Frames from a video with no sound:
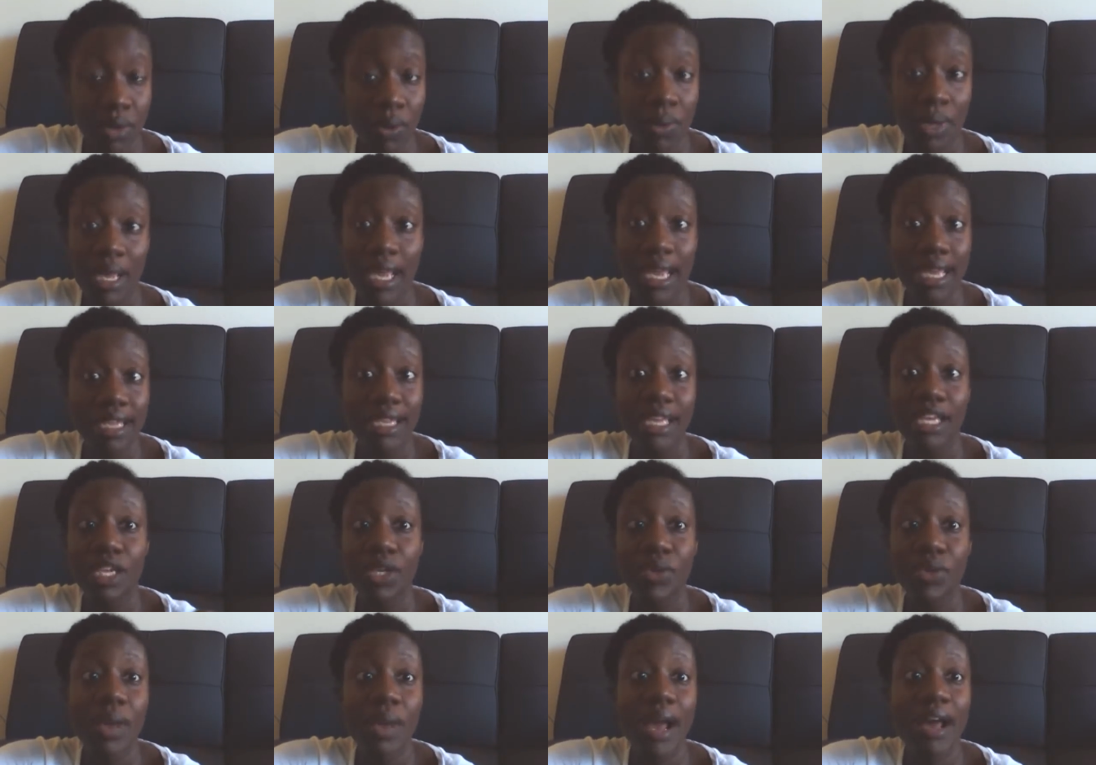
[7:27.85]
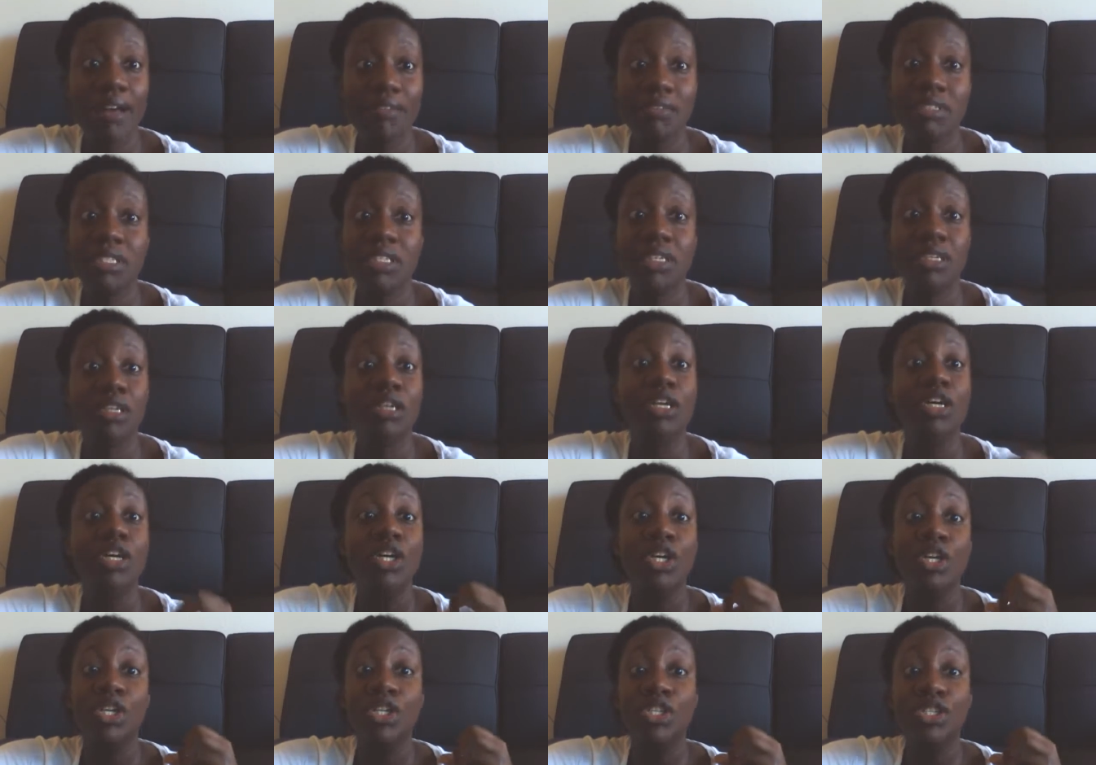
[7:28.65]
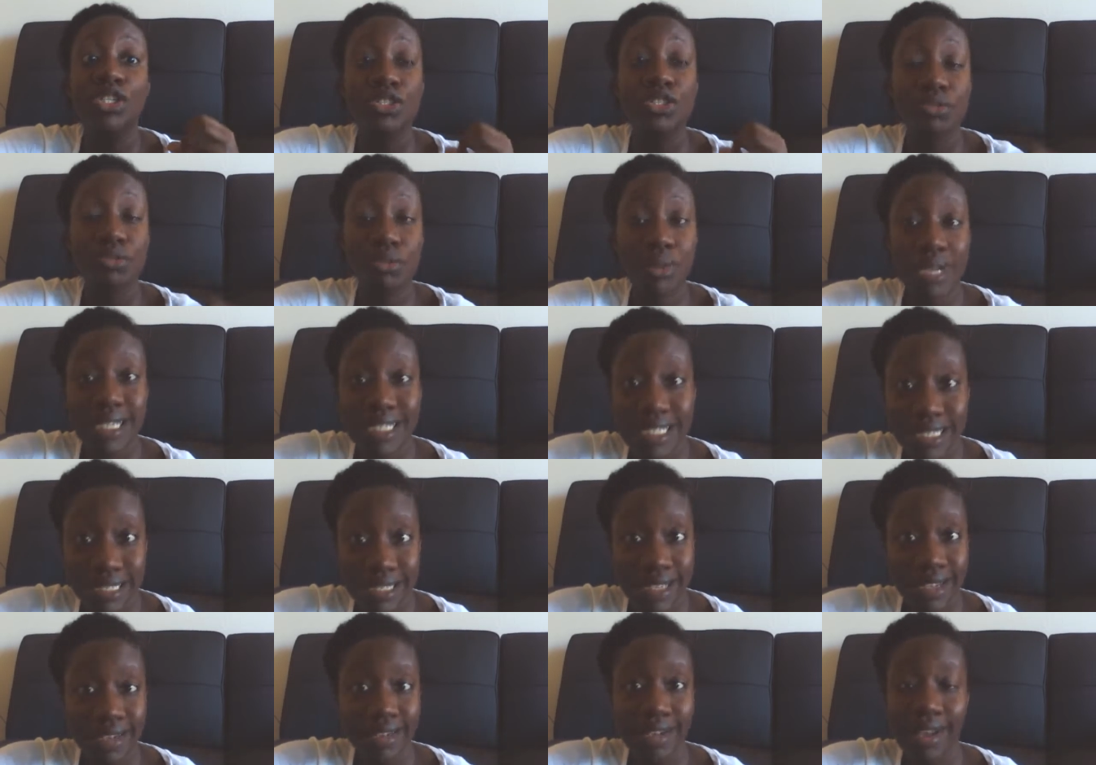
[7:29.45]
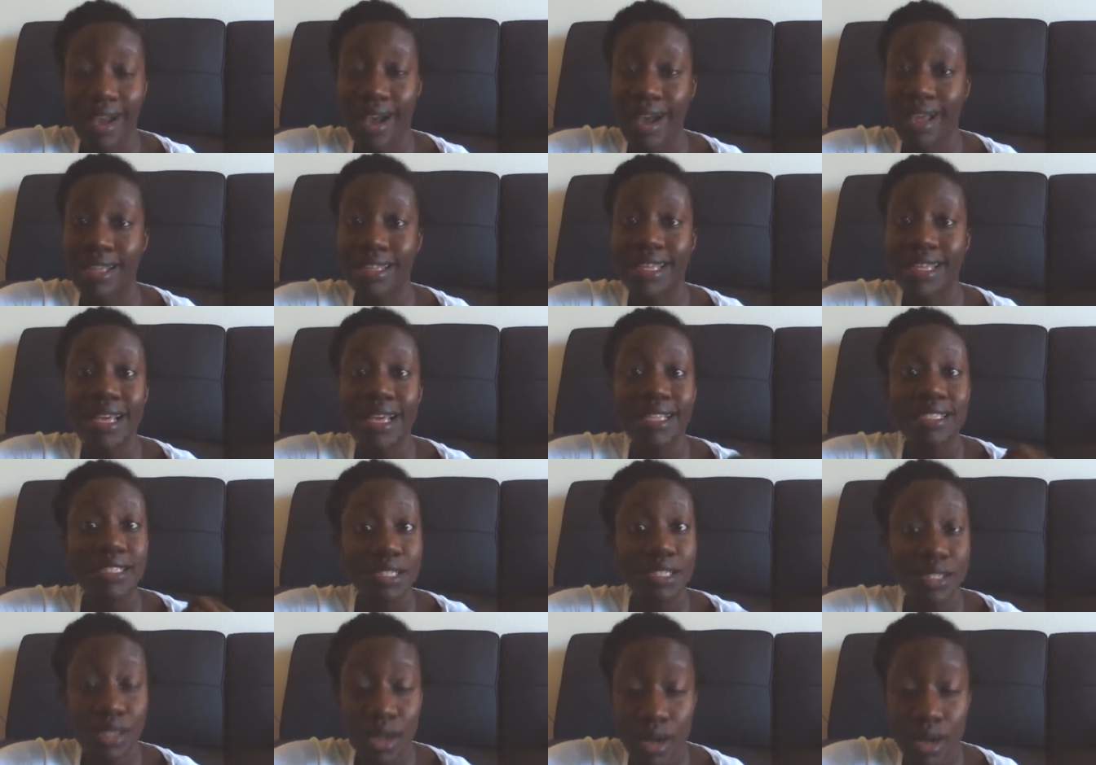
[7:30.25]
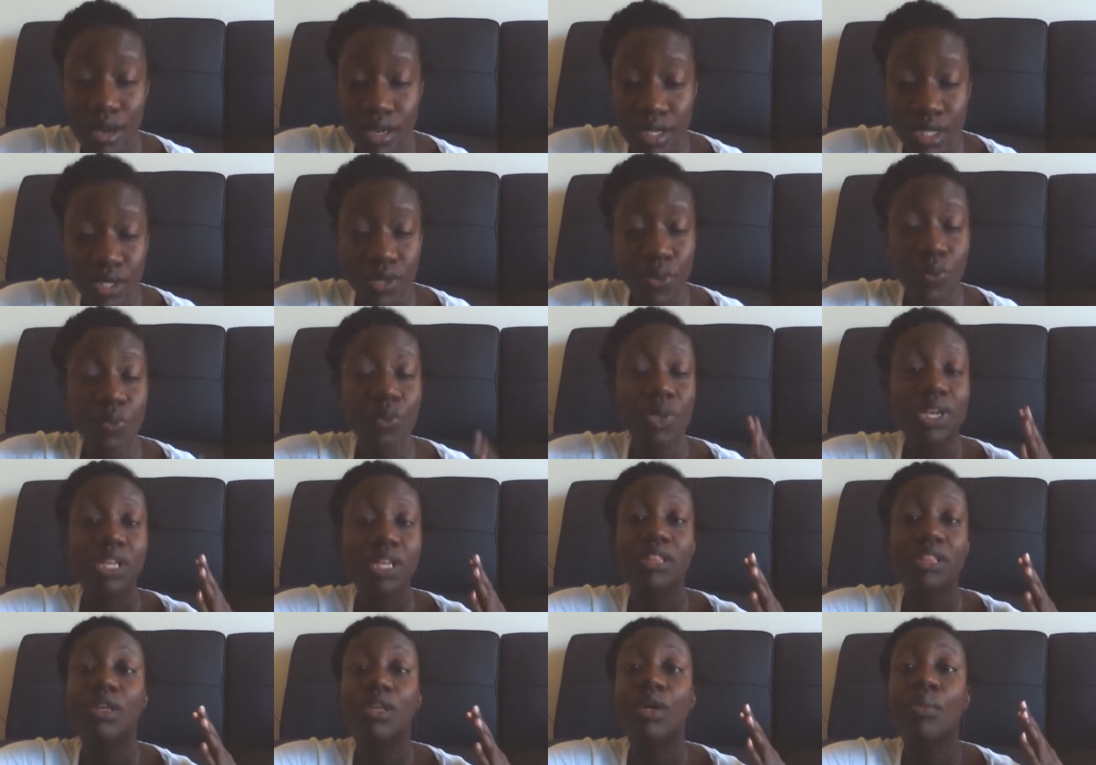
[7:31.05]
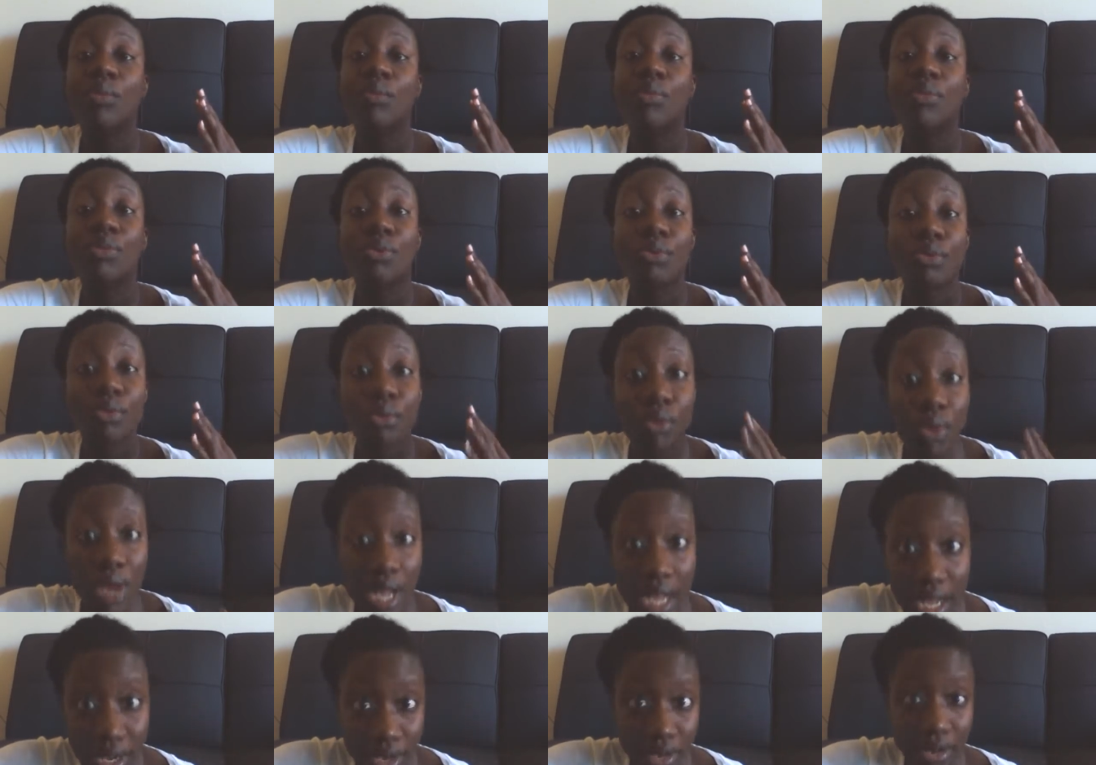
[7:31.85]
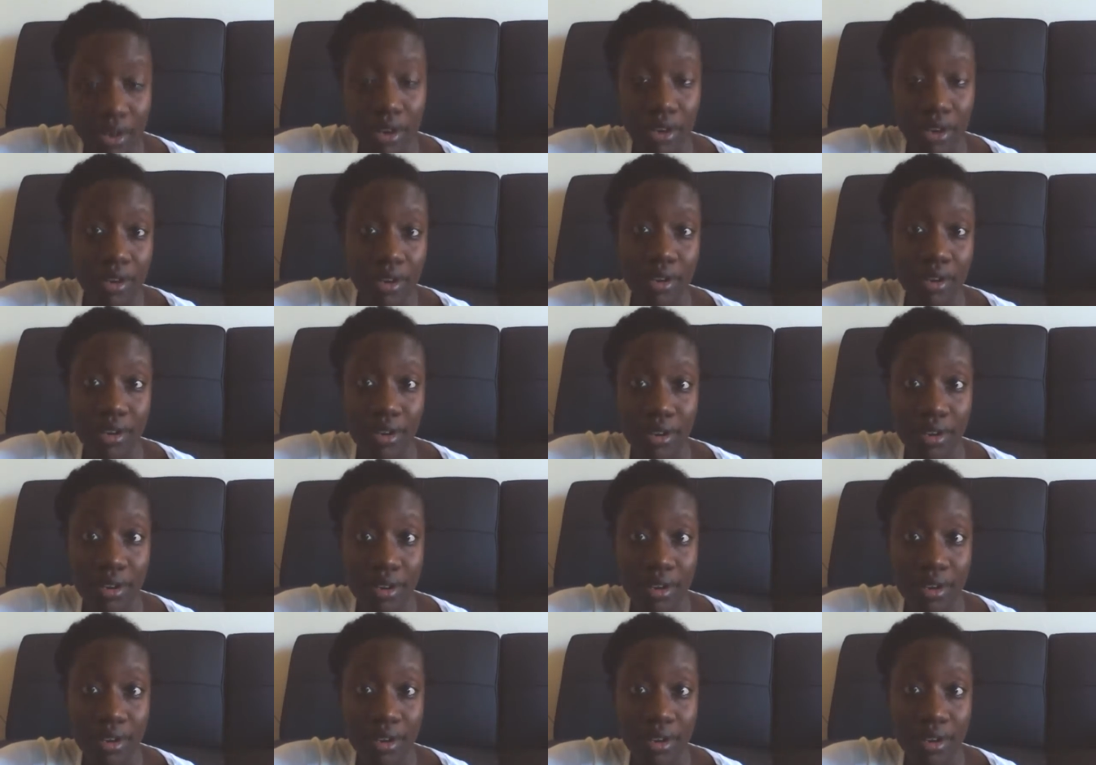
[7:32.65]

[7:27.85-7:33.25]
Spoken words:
Okay, like you have to trust in God. That starts with prayer.